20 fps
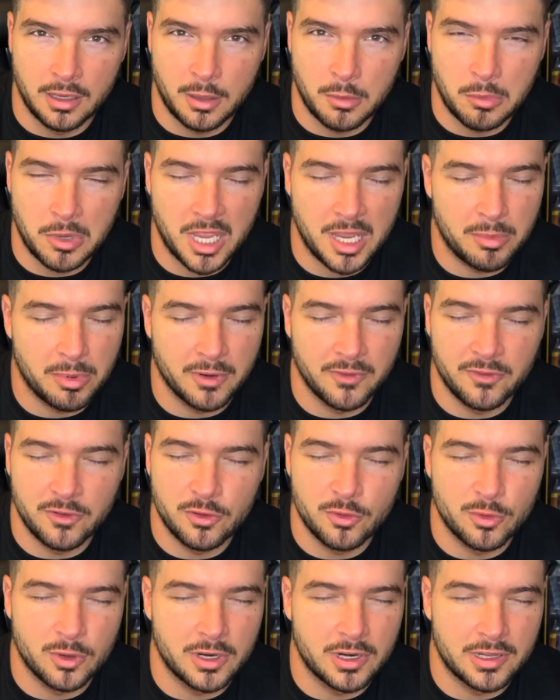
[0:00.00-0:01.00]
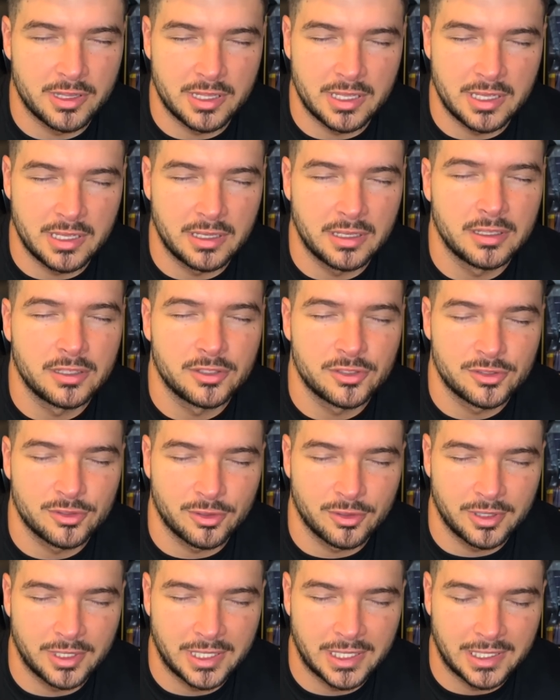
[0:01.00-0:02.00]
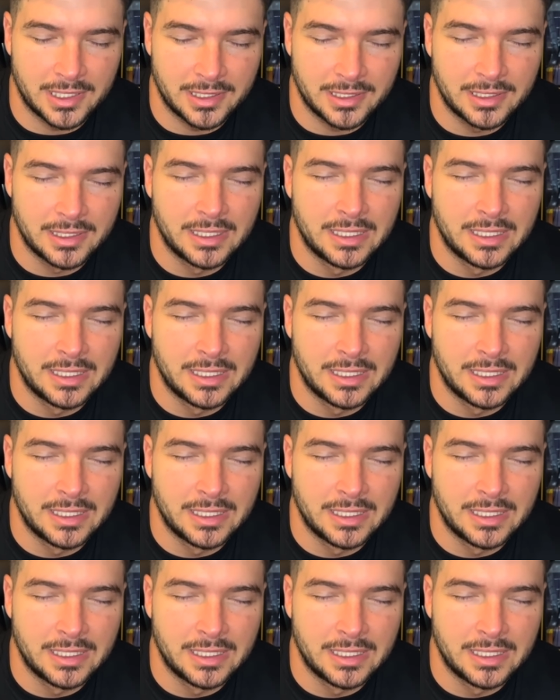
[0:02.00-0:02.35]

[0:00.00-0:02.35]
Pay-per-view worthy toy hunt.